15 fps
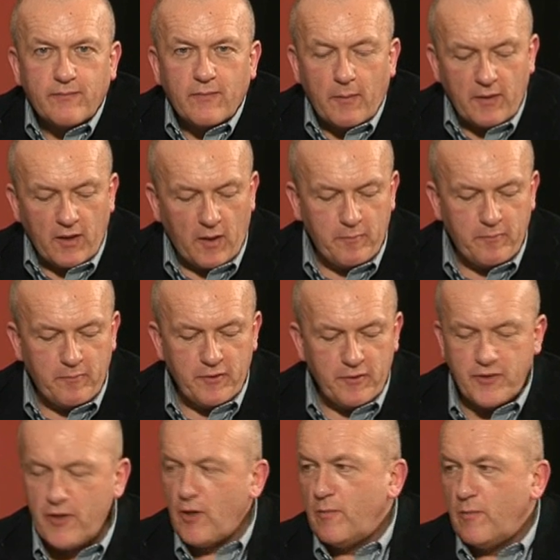I mean, I
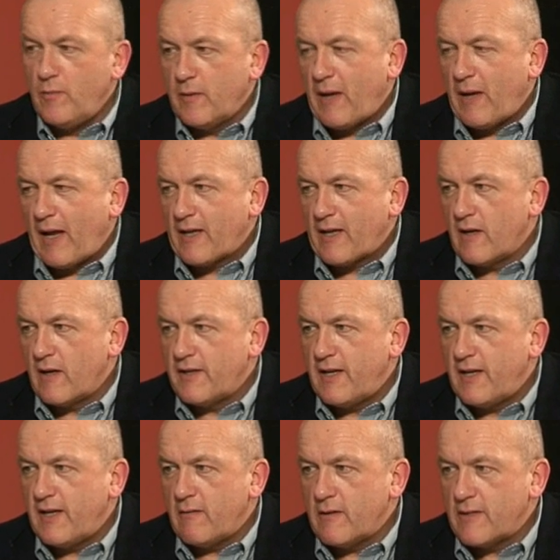presume that black's
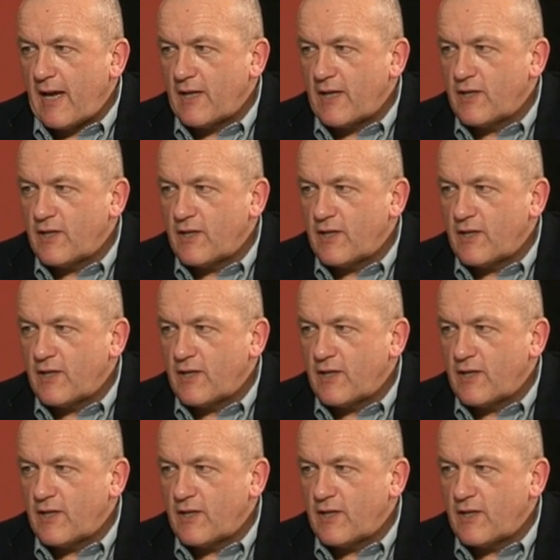idea is that as